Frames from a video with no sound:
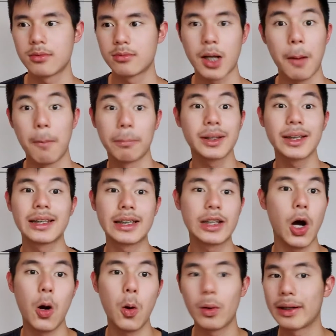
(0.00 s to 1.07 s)

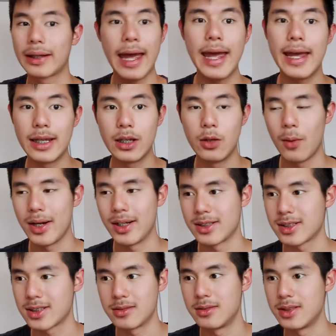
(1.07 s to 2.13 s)
completely okay when
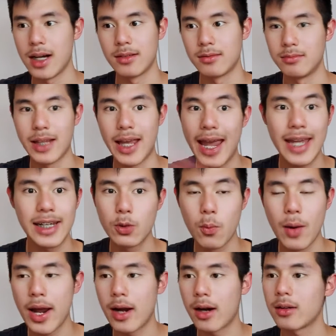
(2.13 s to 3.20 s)
it's done
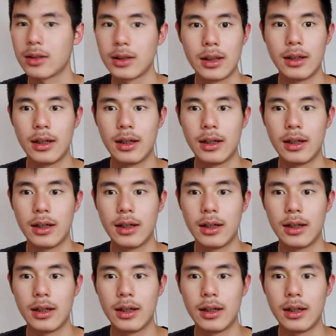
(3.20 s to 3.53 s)
anywhere,